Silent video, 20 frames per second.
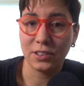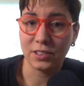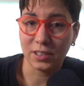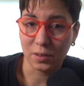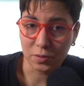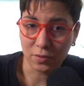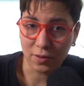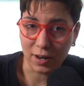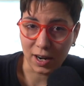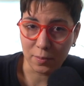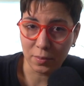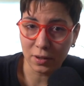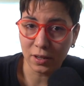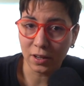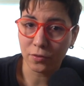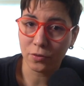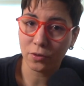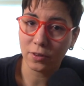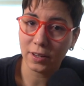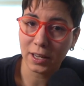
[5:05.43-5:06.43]
subscribing
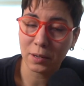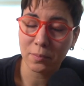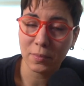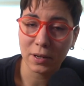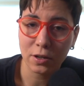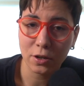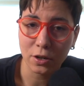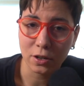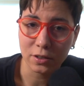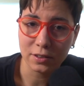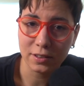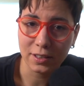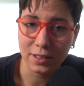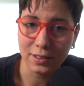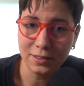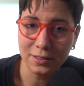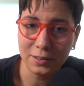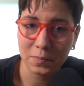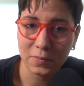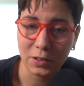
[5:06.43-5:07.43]
if you like my
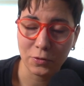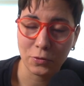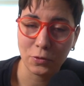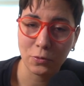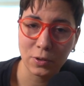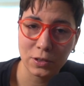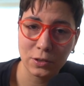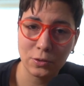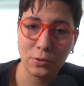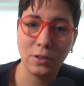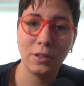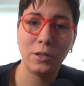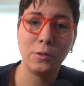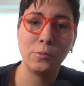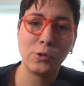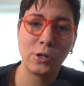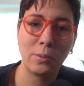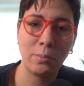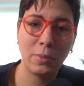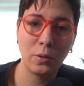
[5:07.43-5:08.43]
content, if you want to learn
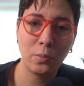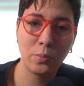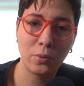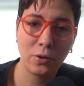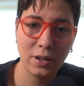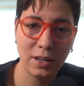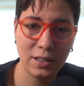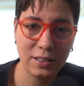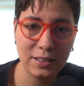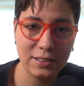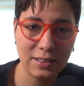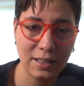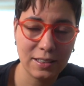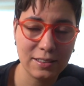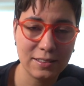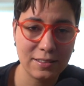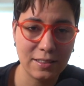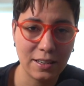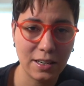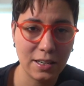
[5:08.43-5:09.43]
more about product design
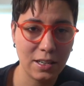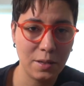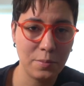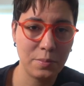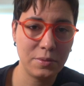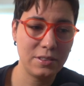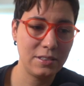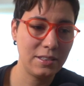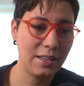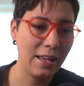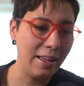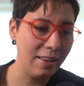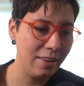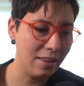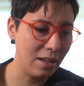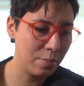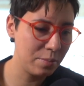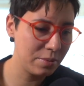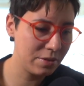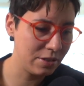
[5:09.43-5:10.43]
startups,
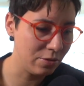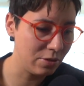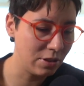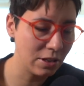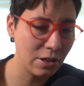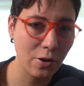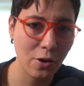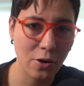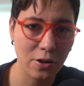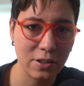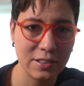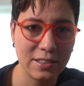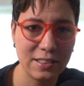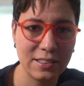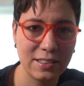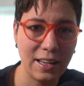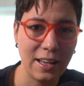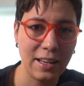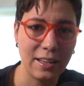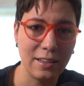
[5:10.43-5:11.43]
scale-ups, unicorns,
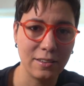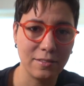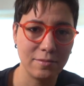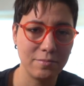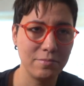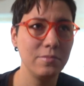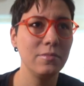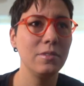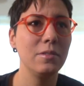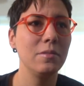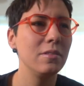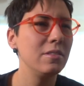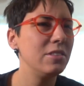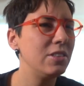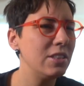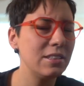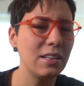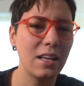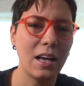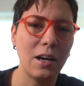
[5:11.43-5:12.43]
and
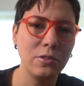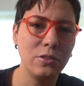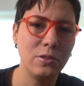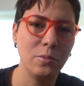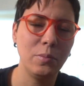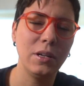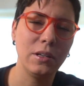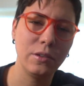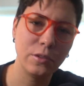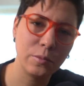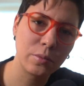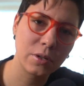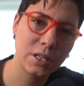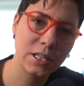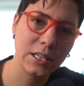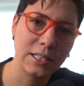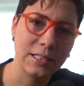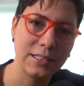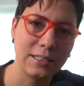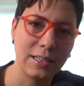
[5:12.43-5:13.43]
just how to be a good
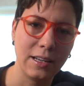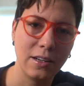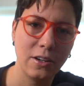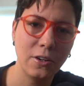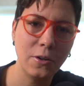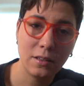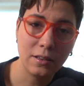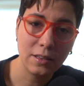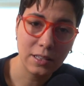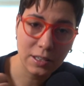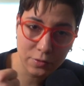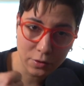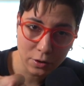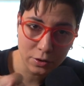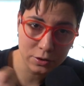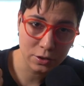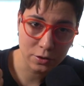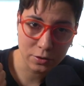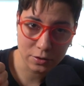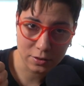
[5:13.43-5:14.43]
product designer. Leave
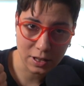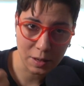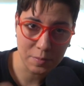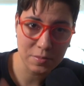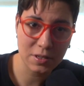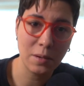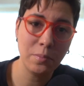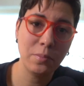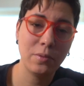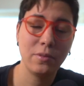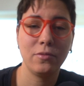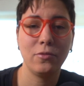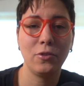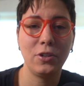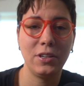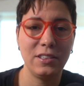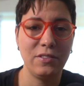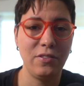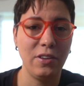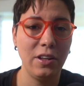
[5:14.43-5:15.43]
also a thumbs up for
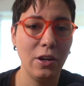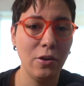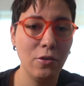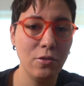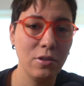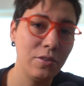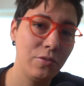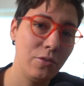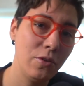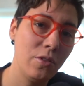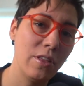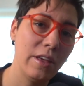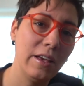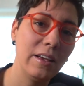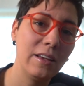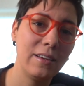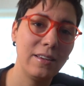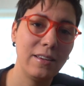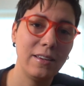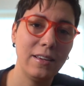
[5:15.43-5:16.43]
this video if you
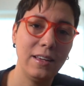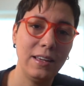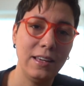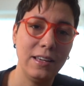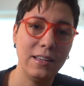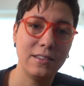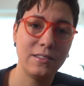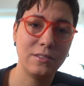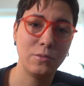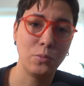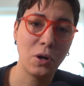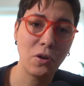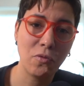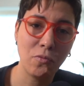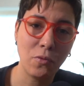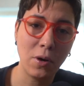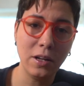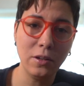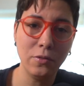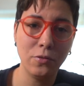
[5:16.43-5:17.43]
think it's
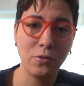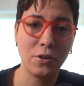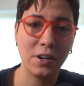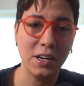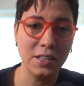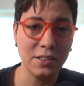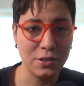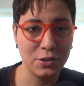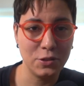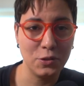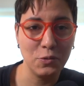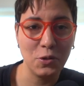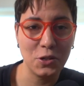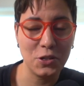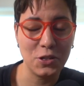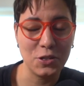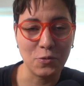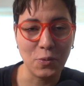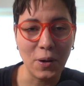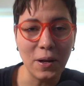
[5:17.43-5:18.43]
worthwhile for others to
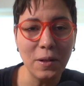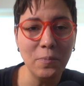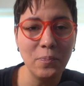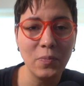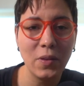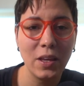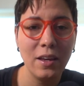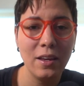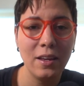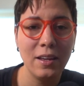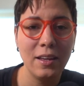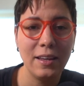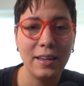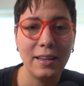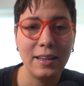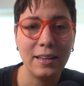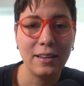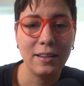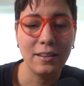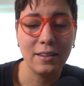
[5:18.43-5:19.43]
watch as well.
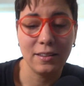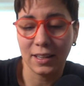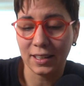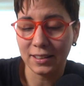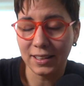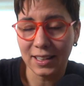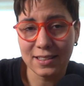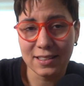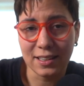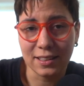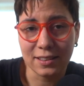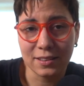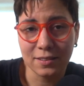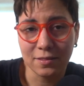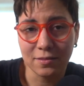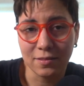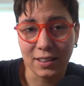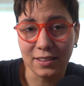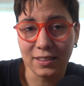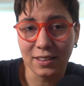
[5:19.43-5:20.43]
And that's it.
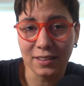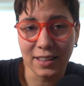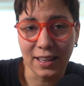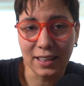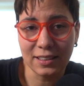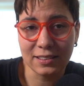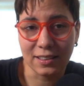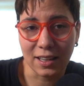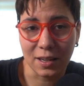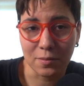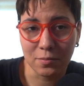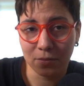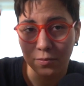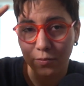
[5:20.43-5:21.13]
Until next time,